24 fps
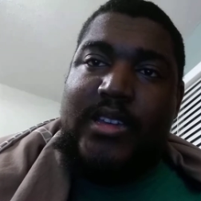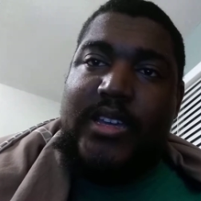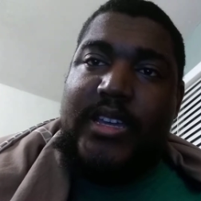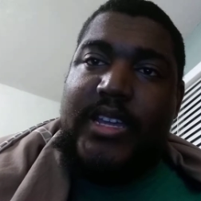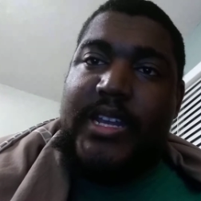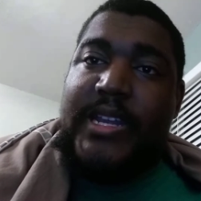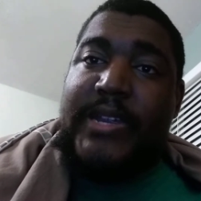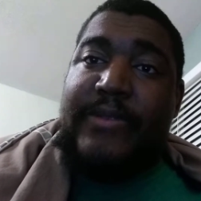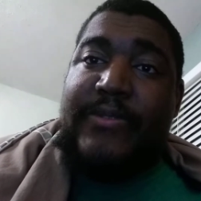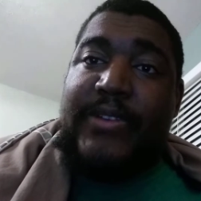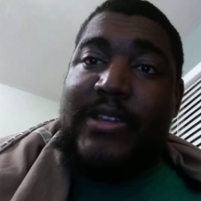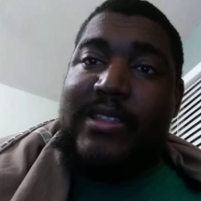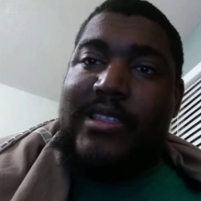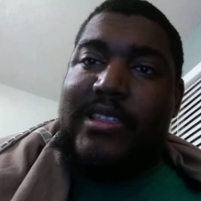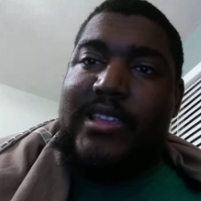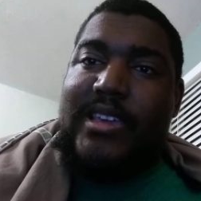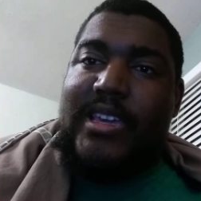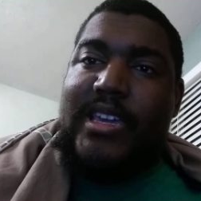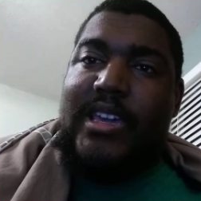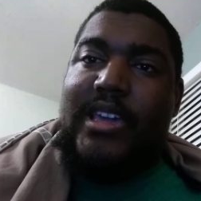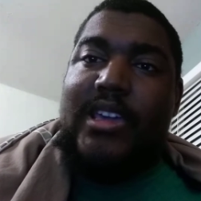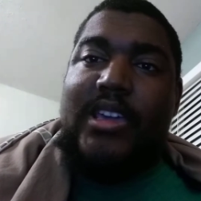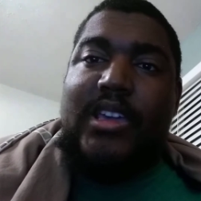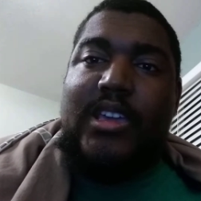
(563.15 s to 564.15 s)
and
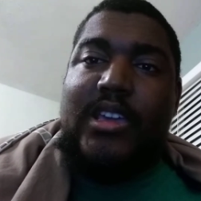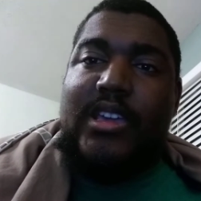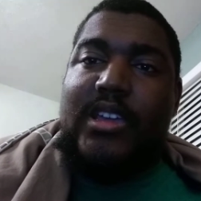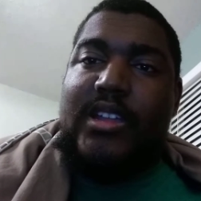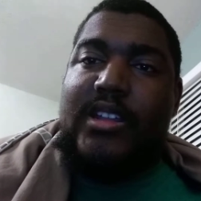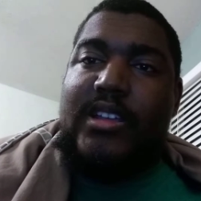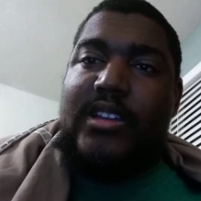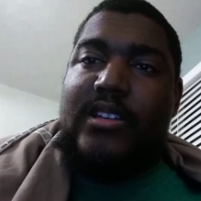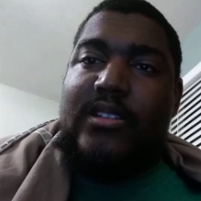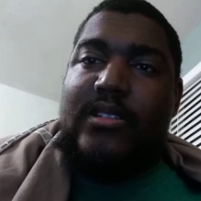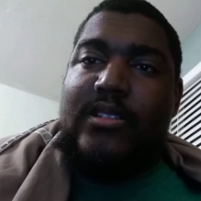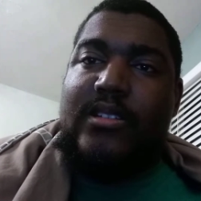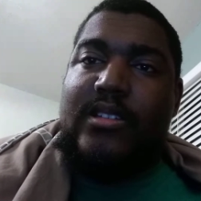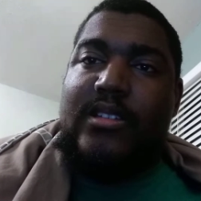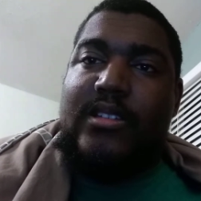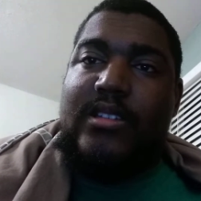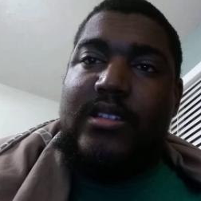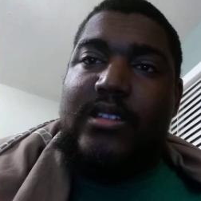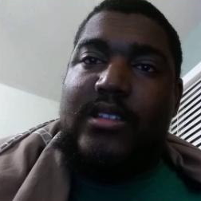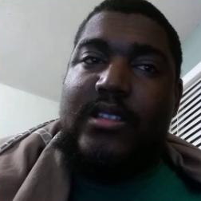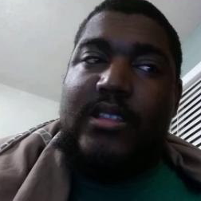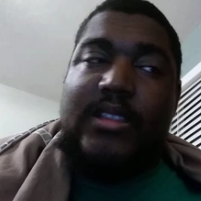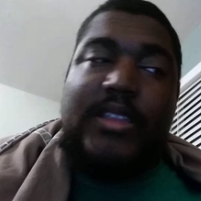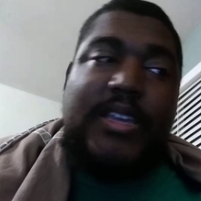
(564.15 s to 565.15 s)
everything you know
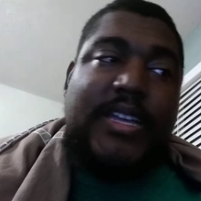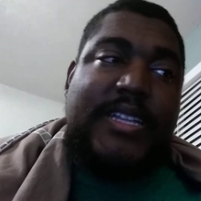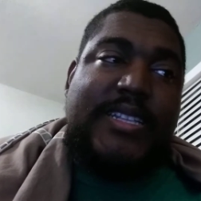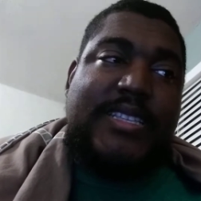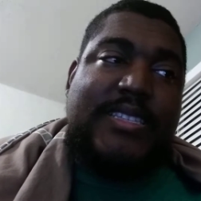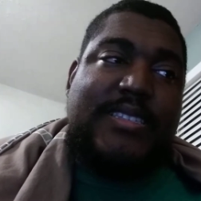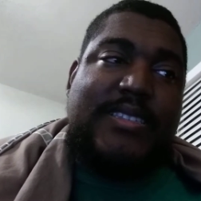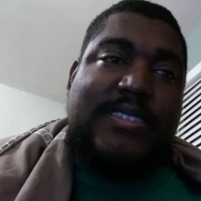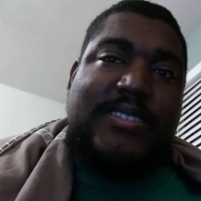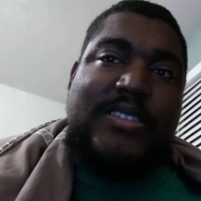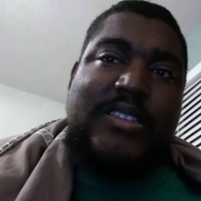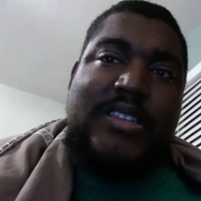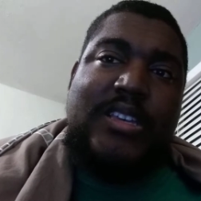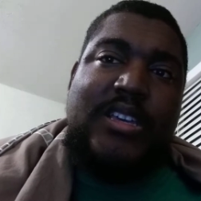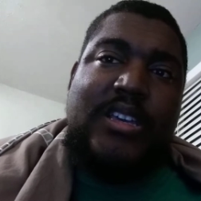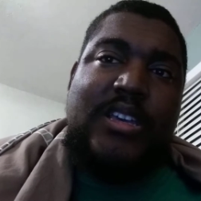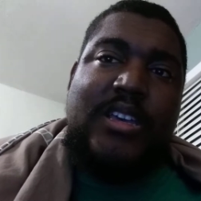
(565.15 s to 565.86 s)
and that's